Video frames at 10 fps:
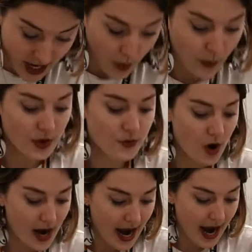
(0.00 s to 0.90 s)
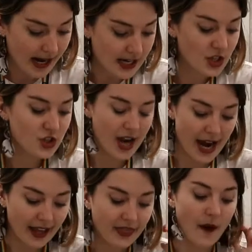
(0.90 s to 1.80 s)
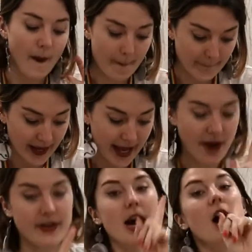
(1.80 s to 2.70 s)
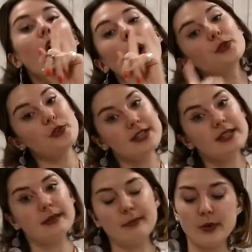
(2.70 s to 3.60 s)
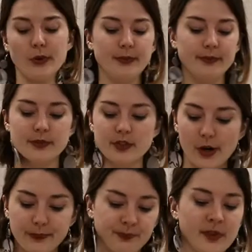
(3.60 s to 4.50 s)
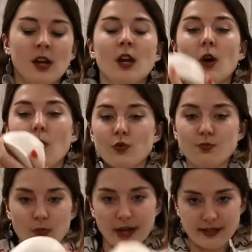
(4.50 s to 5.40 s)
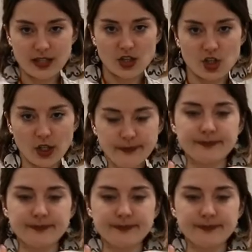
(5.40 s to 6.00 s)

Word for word: With your right hand, check the armpit area. Oh, so this is important. So, breast tissue